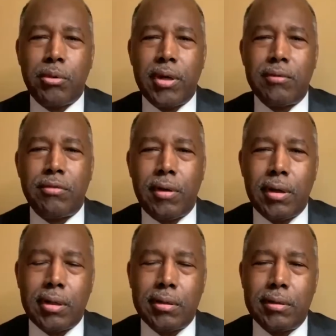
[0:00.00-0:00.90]
brain
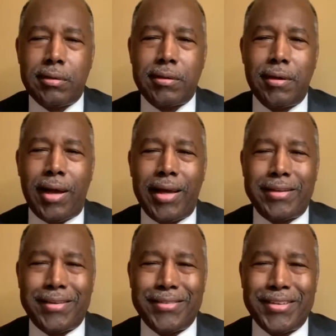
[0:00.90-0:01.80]
fog, so I
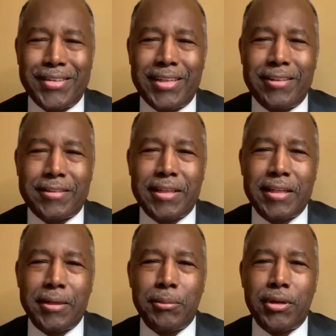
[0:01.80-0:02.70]
don't know that it's going
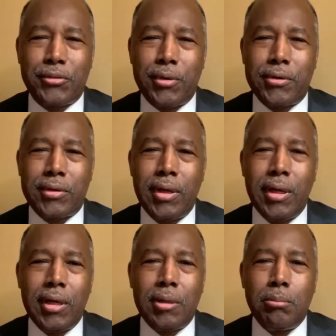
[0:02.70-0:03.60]
to get much worse.
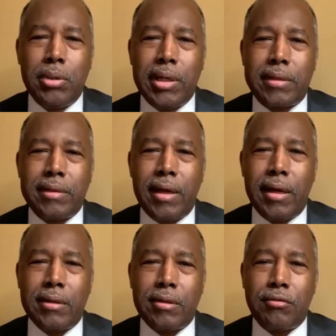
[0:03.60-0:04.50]
But
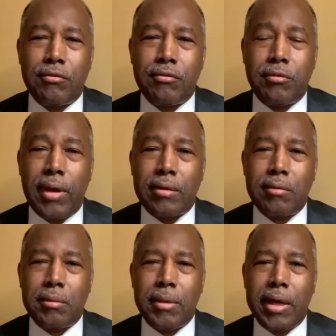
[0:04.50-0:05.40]
the fact
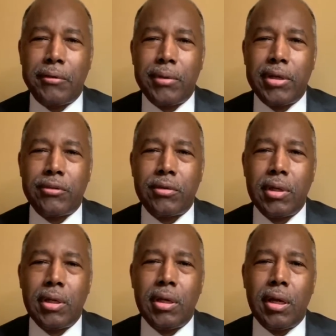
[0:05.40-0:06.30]
of the matter is
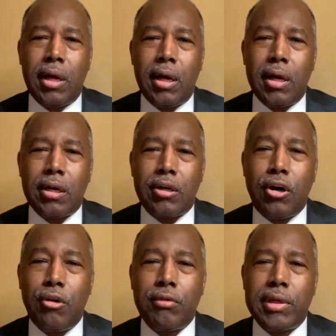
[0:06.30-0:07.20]

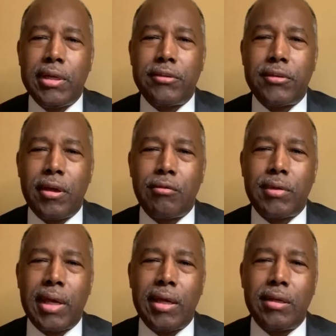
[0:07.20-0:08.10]
COVID itself
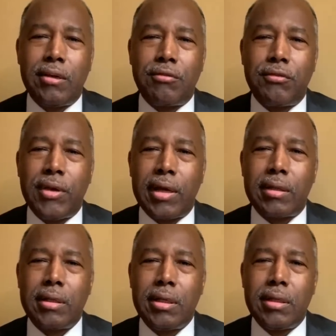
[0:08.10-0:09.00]
can
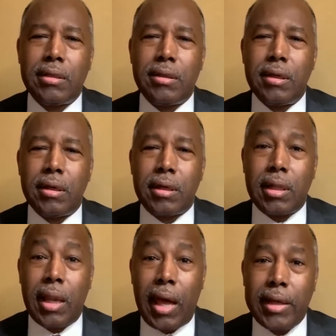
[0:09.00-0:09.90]
affect the
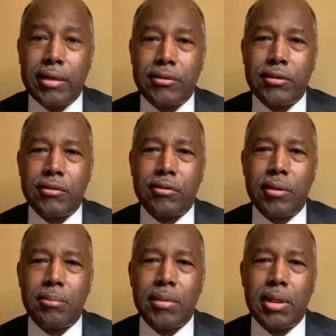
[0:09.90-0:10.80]
clotting
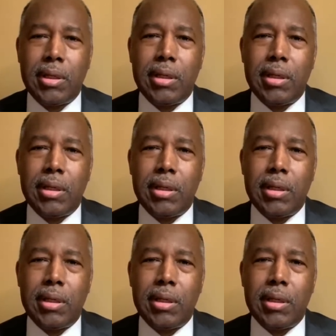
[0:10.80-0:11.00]
system.